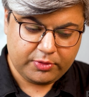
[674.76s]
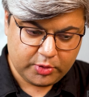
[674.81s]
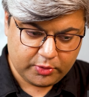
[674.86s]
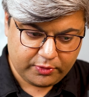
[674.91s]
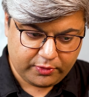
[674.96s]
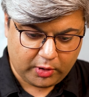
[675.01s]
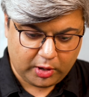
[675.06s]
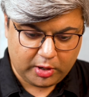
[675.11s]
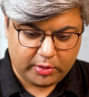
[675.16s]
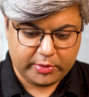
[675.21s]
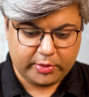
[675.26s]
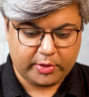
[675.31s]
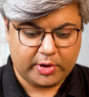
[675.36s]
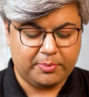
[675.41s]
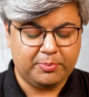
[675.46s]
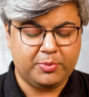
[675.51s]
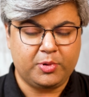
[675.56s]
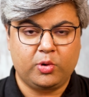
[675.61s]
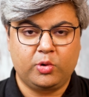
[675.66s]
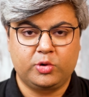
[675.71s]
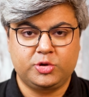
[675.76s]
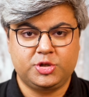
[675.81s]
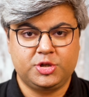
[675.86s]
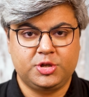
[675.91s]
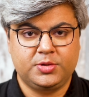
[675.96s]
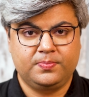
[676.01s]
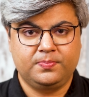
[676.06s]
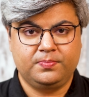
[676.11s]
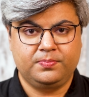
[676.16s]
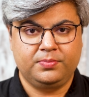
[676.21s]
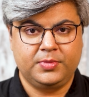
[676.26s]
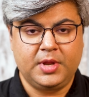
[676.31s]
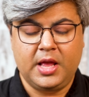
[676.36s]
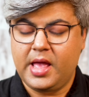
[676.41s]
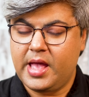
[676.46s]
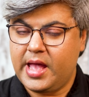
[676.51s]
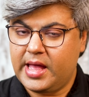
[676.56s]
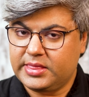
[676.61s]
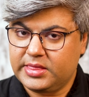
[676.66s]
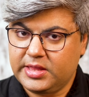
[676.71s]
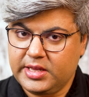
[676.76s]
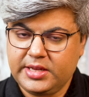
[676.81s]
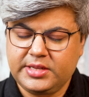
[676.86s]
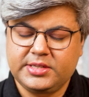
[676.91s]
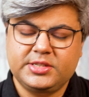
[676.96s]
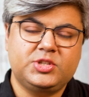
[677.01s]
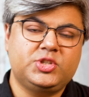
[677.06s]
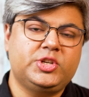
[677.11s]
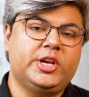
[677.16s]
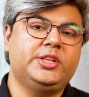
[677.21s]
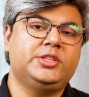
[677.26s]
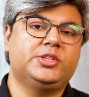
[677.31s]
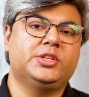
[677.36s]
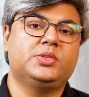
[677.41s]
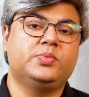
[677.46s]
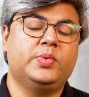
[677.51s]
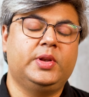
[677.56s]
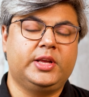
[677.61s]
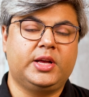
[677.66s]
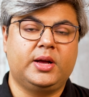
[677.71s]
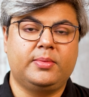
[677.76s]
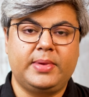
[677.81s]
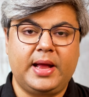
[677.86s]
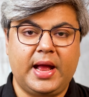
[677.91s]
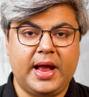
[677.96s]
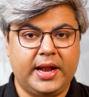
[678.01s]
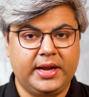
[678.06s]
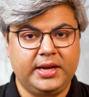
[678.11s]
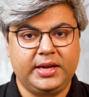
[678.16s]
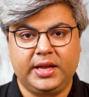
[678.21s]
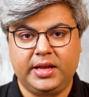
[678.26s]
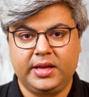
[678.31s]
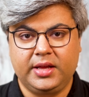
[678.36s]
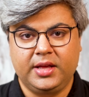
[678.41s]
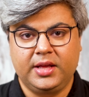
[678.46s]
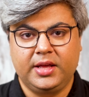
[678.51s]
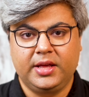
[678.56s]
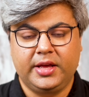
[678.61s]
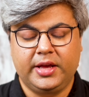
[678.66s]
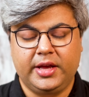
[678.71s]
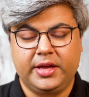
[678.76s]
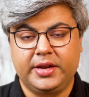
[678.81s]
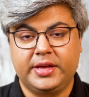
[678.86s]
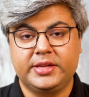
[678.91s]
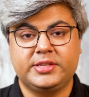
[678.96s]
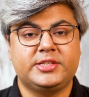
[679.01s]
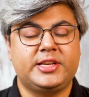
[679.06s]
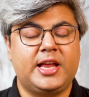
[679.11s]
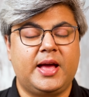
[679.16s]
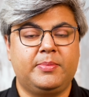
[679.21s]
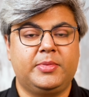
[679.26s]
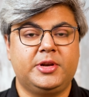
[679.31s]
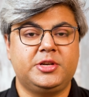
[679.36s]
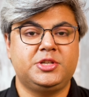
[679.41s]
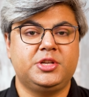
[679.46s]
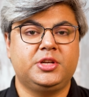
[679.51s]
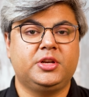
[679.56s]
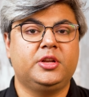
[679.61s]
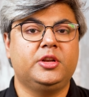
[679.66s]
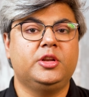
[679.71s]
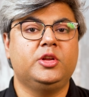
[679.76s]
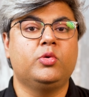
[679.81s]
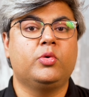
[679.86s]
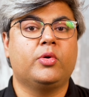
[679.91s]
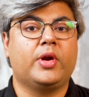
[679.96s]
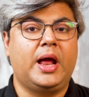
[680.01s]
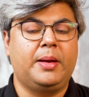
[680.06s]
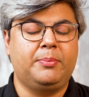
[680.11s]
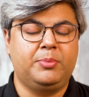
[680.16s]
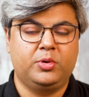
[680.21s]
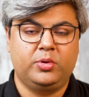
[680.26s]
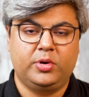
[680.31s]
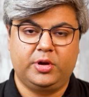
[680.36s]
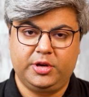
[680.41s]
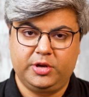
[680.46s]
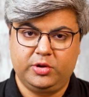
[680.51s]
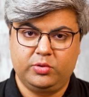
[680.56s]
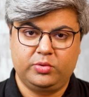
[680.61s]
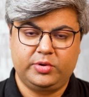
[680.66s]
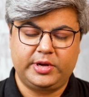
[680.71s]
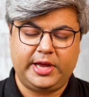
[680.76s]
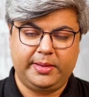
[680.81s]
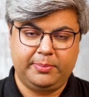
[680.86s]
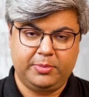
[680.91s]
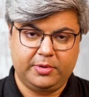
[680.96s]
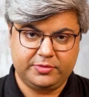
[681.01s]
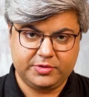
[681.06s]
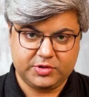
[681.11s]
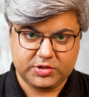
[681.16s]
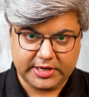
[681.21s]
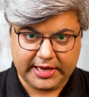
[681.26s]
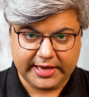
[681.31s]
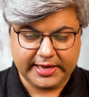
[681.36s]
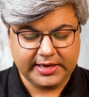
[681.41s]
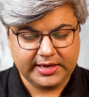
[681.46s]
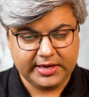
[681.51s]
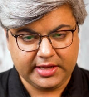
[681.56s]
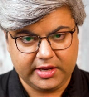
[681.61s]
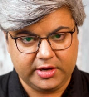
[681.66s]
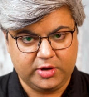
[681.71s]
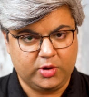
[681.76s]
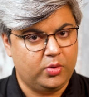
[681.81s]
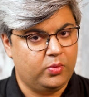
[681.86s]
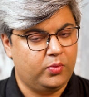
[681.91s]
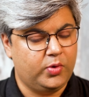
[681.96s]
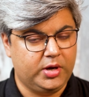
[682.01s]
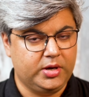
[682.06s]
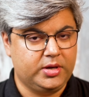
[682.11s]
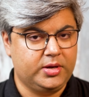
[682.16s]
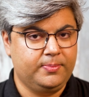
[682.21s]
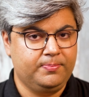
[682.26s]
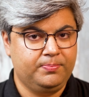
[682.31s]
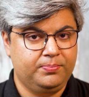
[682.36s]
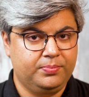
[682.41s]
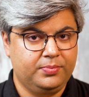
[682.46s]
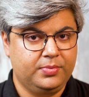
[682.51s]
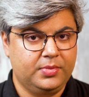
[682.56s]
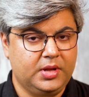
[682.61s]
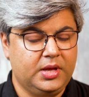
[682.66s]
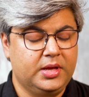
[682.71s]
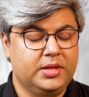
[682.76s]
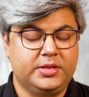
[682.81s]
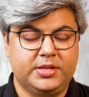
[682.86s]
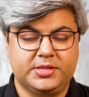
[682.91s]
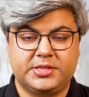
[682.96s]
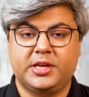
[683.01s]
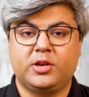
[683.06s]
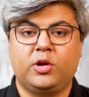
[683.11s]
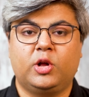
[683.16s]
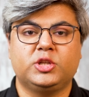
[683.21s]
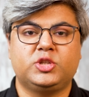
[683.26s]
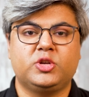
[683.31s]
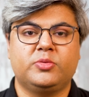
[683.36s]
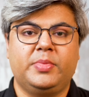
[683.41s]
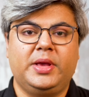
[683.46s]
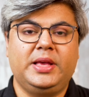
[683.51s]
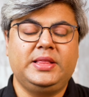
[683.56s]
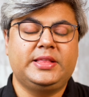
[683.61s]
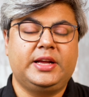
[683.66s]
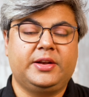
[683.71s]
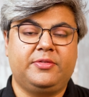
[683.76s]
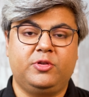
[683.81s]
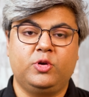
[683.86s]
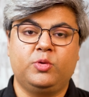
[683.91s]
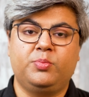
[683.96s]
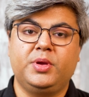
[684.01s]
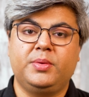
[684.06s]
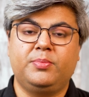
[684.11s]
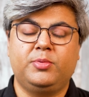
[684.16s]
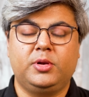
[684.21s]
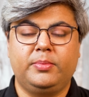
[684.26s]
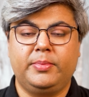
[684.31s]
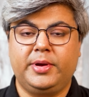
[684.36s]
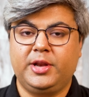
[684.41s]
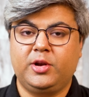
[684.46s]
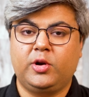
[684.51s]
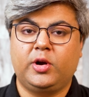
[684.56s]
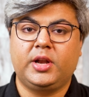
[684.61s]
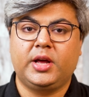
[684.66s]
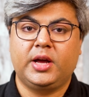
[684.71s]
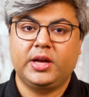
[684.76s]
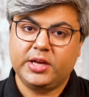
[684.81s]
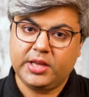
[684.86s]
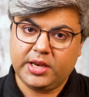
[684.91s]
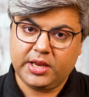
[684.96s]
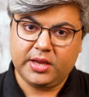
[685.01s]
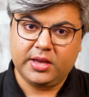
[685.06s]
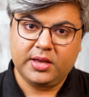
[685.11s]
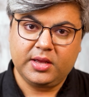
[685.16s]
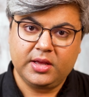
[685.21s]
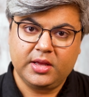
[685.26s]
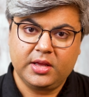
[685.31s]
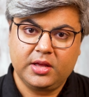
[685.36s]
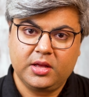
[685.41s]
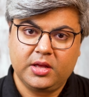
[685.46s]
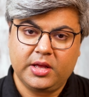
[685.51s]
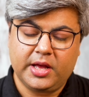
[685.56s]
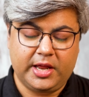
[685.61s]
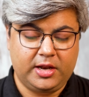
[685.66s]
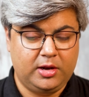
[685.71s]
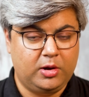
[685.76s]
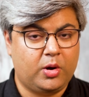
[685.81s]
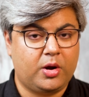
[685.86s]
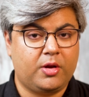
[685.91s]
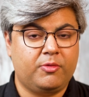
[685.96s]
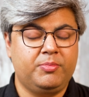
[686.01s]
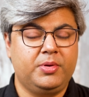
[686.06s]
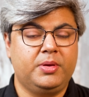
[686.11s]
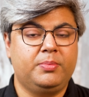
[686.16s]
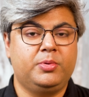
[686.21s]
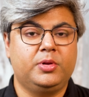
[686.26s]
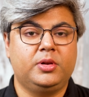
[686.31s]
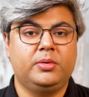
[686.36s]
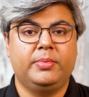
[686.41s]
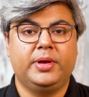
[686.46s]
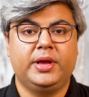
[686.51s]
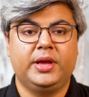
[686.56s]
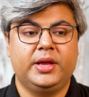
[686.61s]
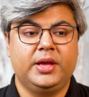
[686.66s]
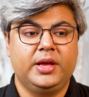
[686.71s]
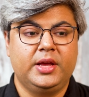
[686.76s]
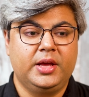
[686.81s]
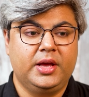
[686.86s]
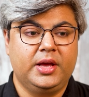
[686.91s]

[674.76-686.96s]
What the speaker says: follow your approach, and these changes will come handy in establishing a new rapport, a new type of style in your work. This can also mean that few people may not agree and a lot of people may